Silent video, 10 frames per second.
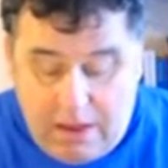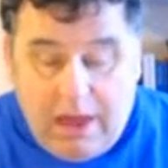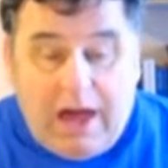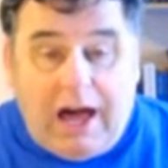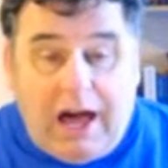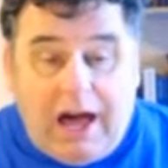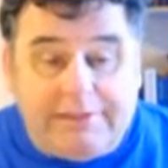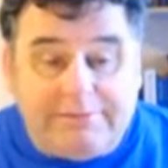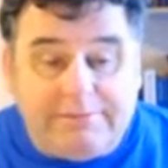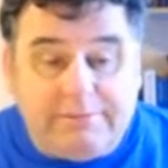uh,
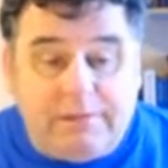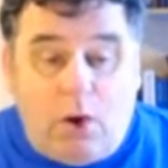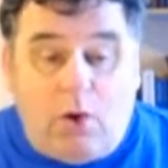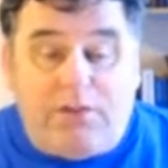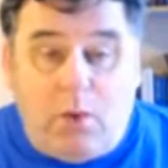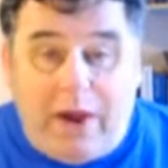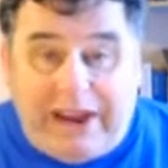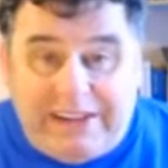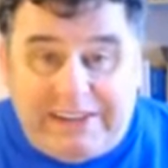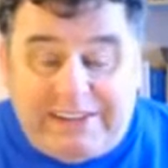
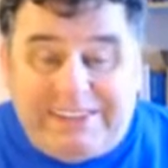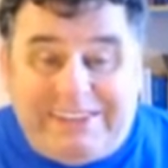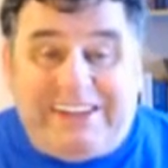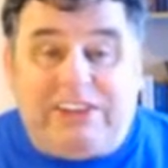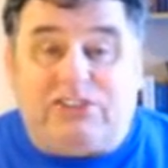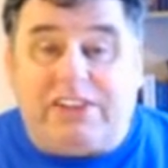overweight is